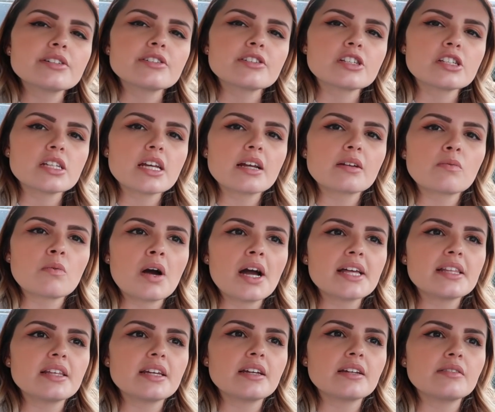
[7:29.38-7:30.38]
understand
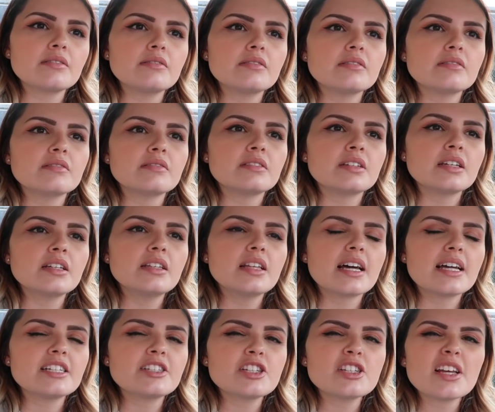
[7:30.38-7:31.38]
why they did
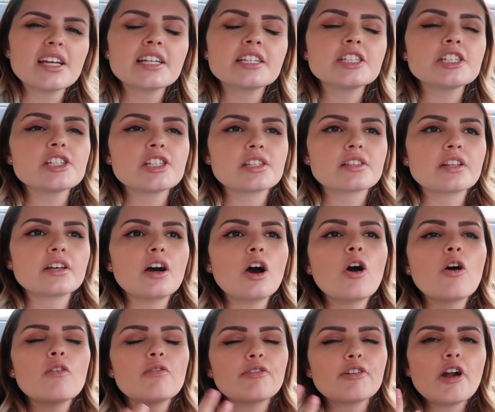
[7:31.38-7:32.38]
that. It just, it just the
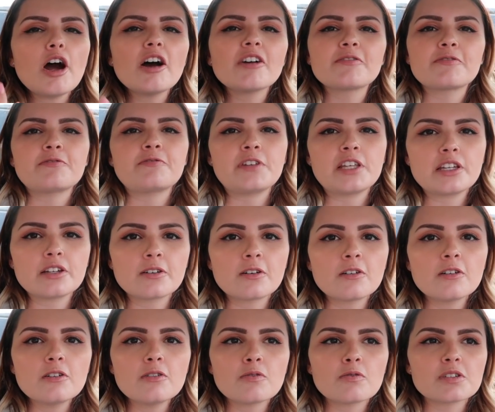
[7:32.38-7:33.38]
overall
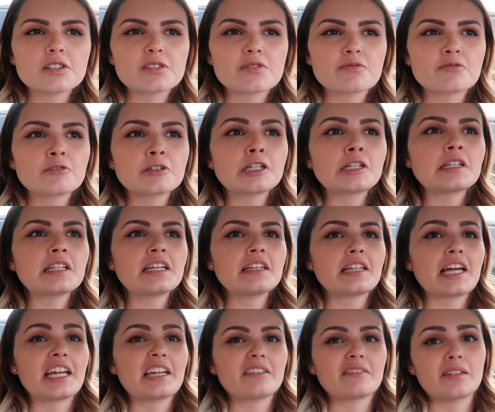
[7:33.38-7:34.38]
feel was really
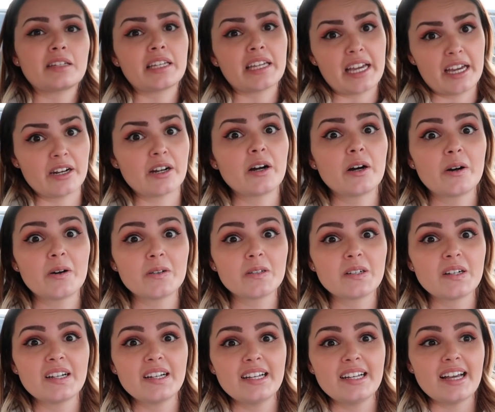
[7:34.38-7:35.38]
like
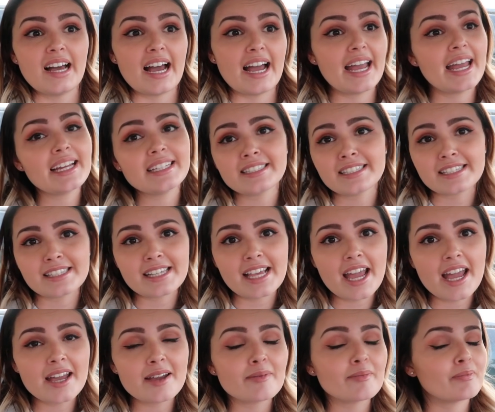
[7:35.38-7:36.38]
ghetto. I hate to
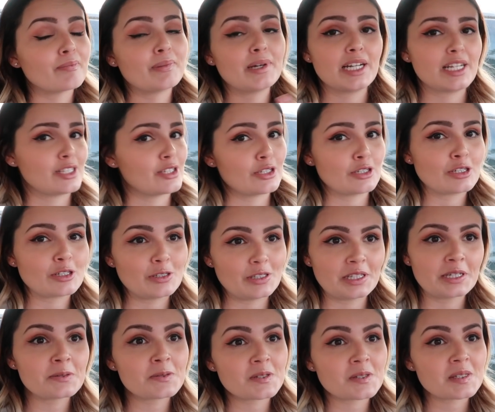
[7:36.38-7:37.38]
say it, but it's the
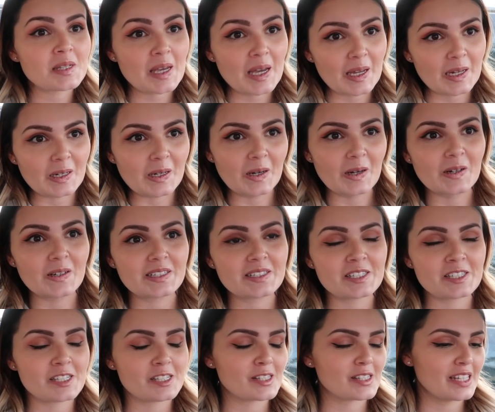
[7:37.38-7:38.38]
truth. It was ghetto.
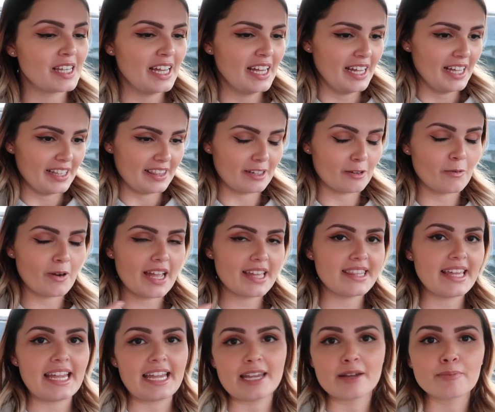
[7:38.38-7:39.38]
It's just the
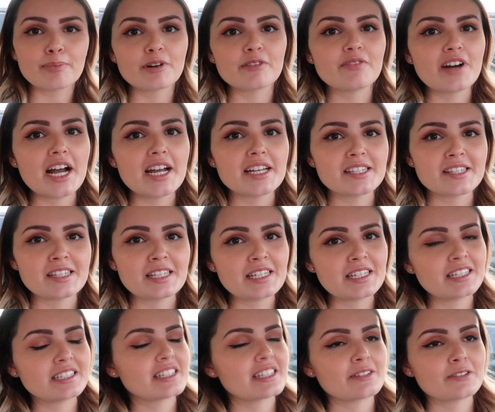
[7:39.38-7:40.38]
way they improvise
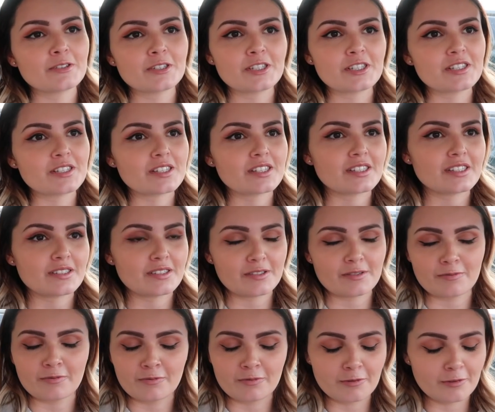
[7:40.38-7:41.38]
things, it was just
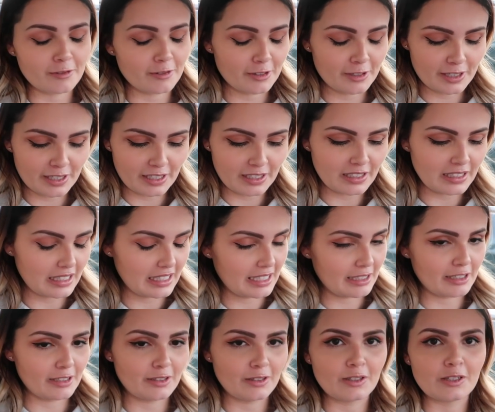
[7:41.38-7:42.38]

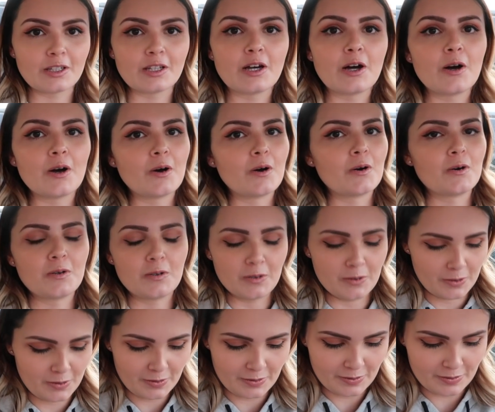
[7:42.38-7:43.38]
really
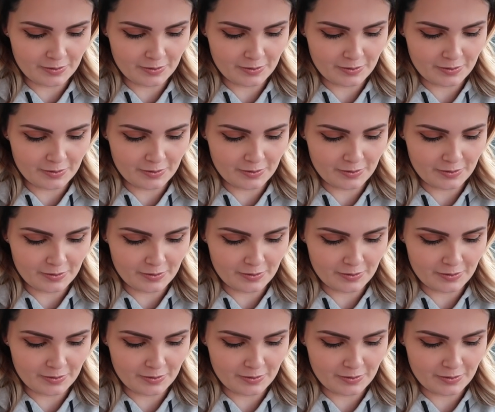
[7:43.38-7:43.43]
low.